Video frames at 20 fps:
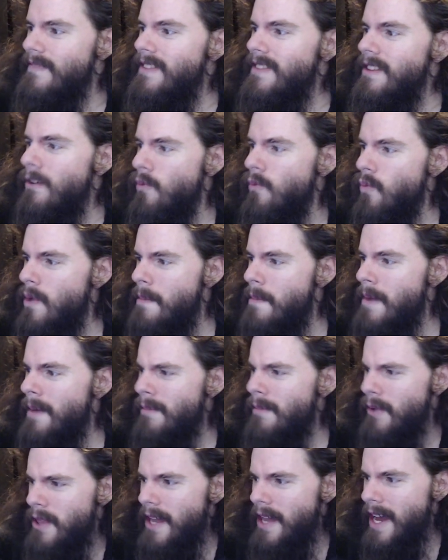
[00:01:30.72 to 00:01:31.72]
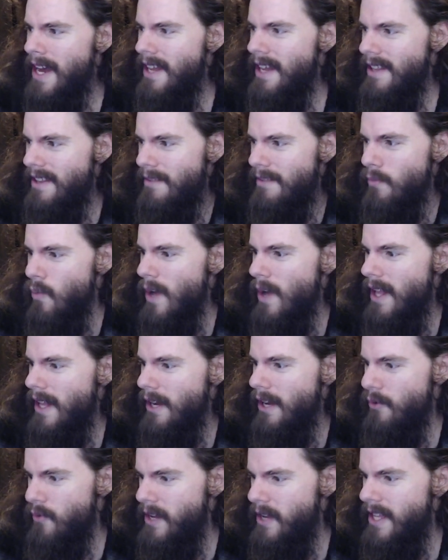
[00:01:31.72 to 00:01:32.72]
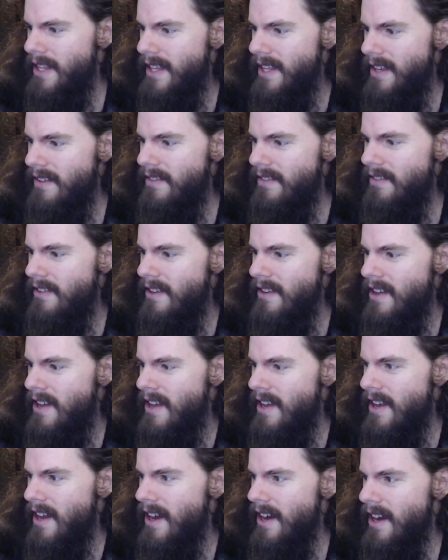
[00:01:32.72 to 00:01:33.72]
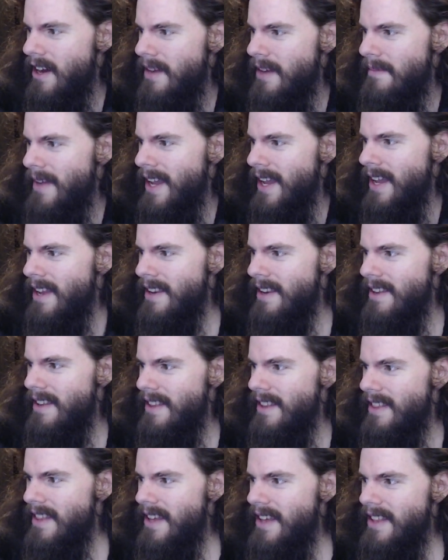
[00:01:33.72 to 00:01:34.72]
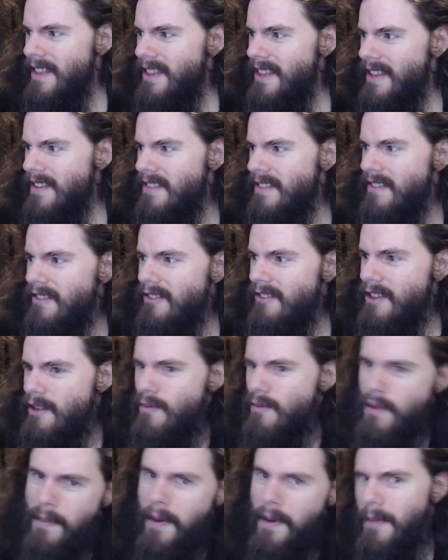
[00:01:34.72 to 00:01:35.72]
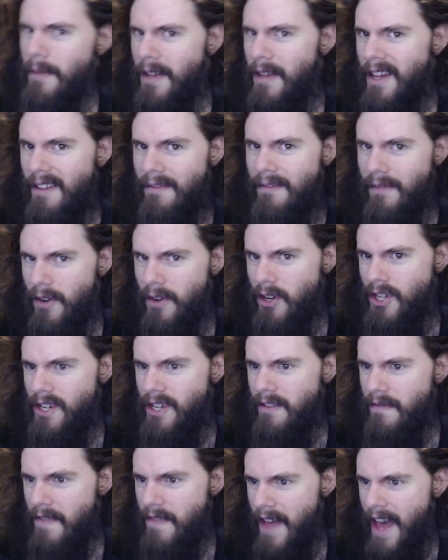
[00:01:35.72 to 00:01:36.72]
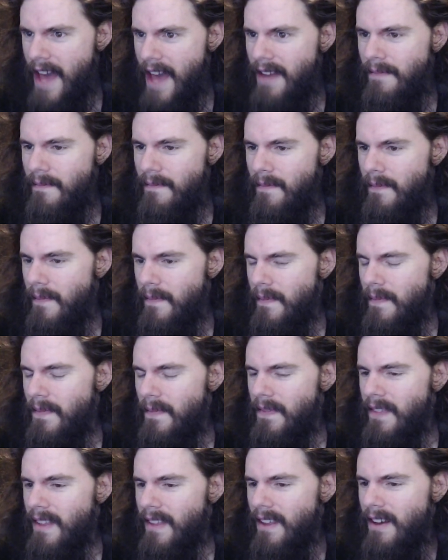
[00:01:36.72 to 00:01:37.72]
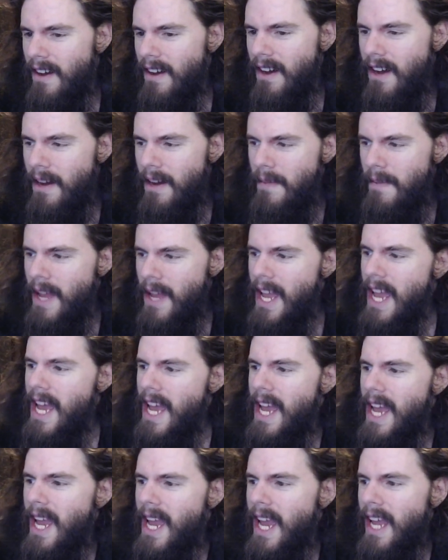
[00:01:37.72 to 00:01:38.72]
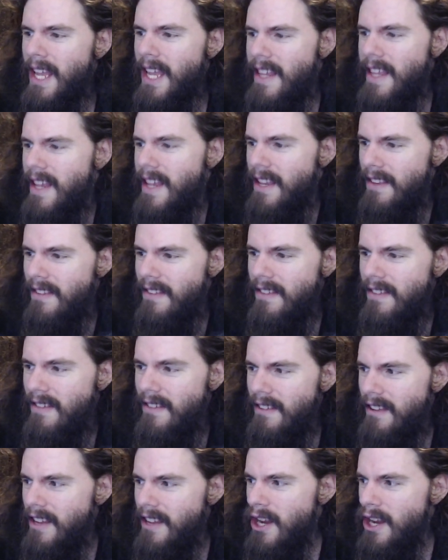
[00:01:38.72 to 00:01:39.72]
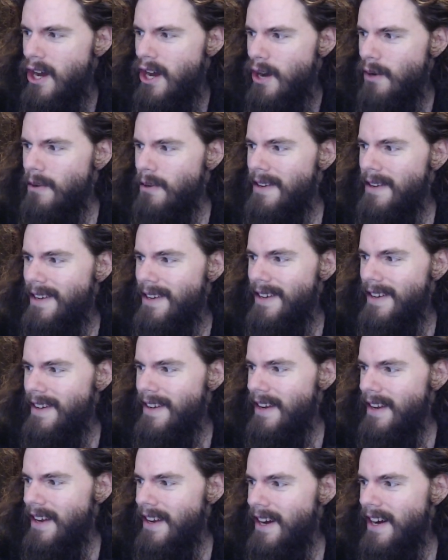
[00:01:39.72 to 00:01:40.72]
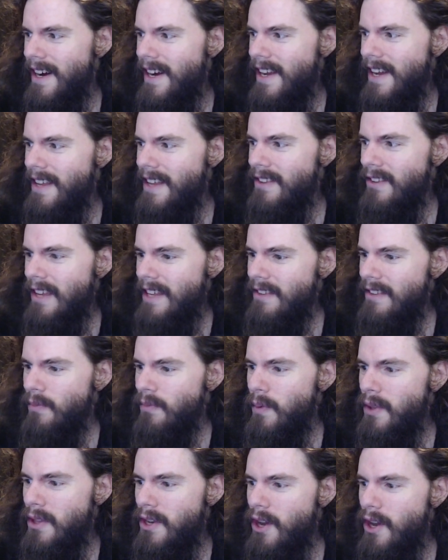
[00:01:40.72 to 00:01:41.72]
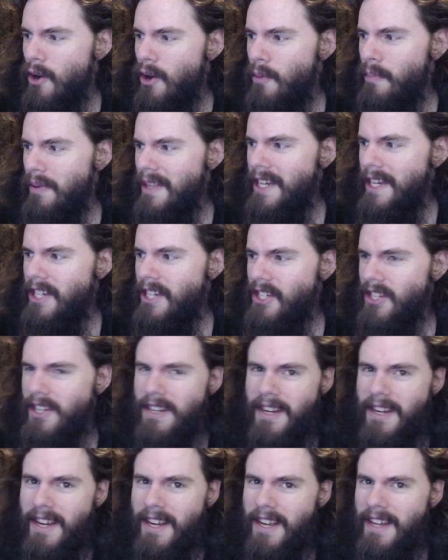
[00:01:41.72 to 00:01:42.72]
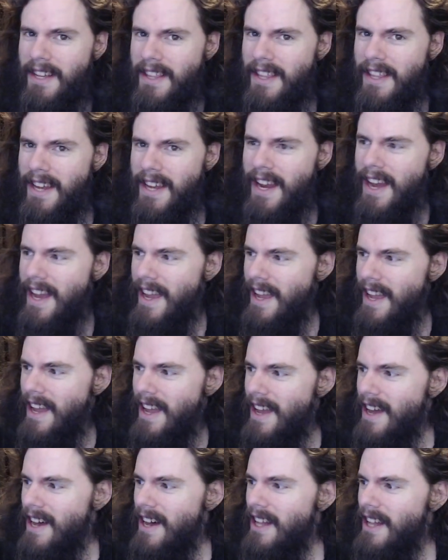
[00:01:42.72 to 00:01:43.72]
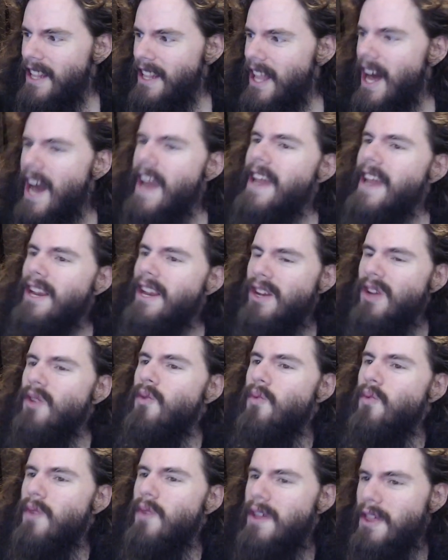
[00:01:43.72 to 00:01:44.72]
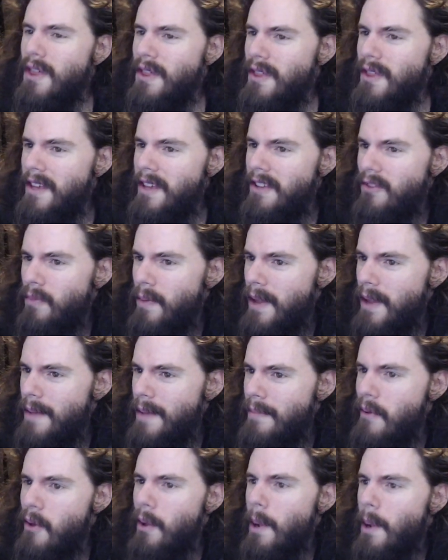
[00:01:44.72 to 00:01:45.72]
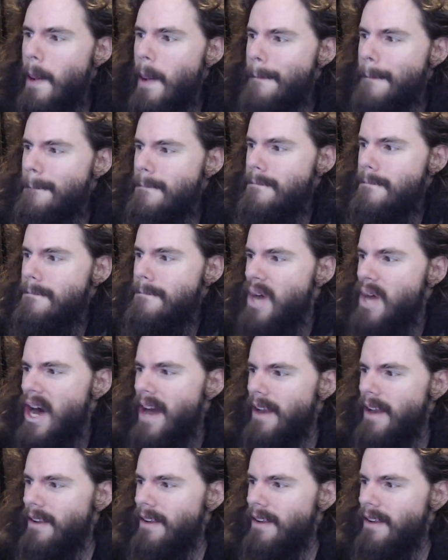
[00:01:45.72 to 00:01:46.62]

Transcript: remember that while I read this, um, and that this is the Republican version of that, um, and that it's you know, uh, it's it's with no pleasure that I align with these people, but